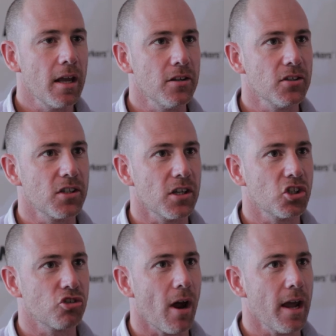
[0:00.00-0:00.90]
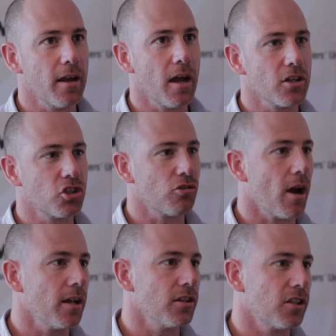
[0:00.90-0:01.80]
It is
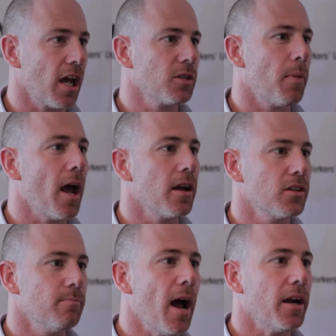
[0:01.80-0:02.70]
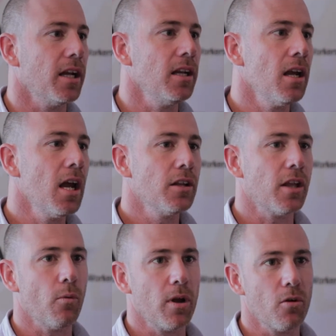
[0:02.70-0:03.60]
Australians' taxpayers' money
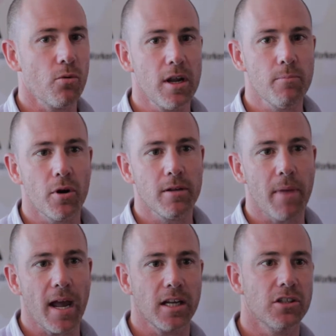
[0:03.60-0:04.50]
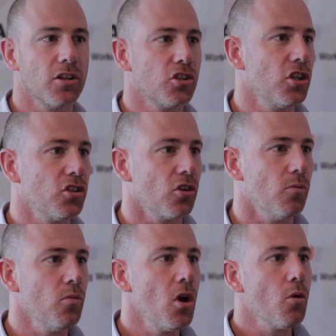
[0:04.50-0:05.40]
that we are re-putting back into the system.
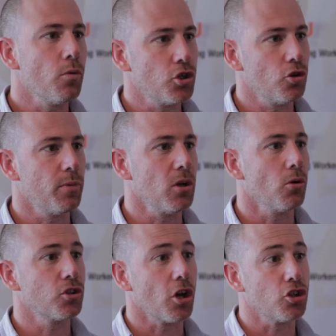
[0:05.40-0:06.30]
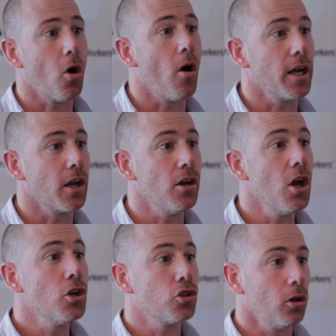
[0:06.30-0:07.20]
We should be also tying
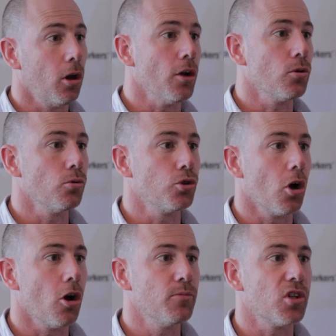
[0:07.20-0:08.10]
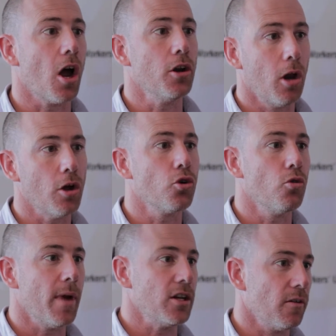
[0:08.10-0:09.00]
it to local jobs and local
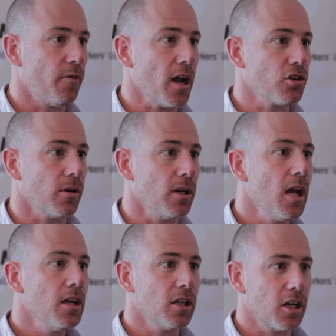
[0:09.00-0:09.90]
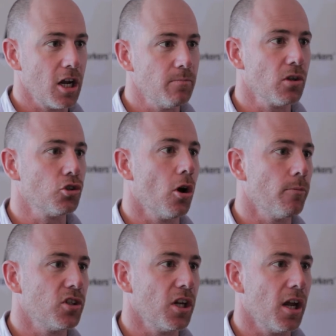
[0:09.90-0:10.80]
manufacturing to keep the
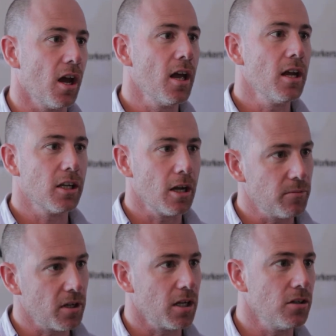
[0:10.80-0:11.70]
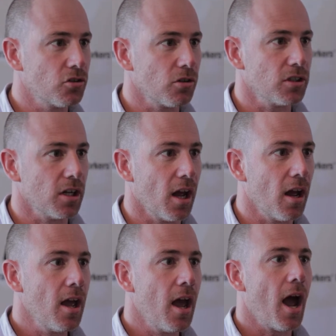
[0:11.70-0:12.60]
jobs here, keep the industries here,
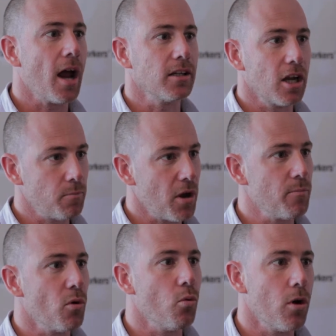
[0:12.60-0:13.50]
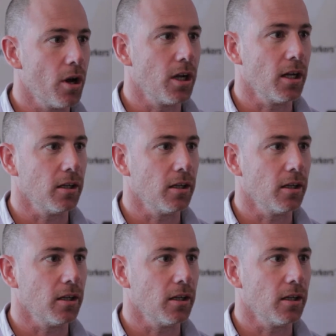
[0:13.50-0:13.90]
and keep people working.